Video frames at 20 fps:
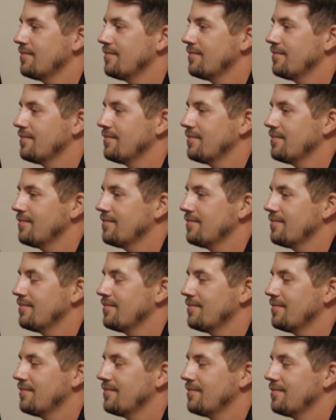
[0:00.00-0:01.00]

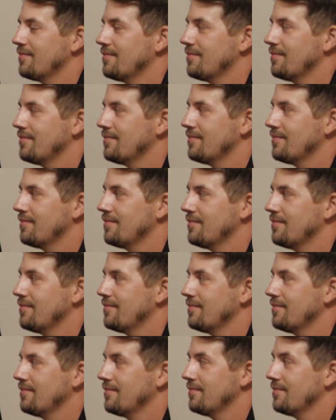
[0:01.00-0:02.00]

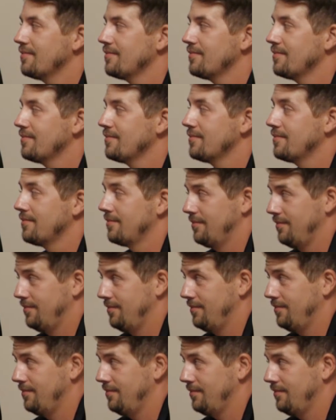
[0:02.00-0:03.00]

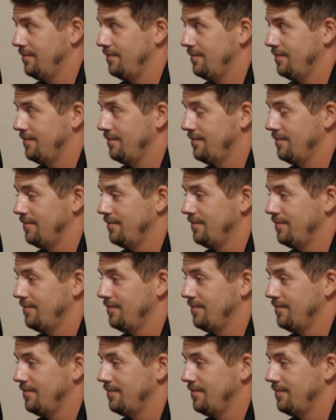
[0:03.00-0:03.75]
This person isn't speaking.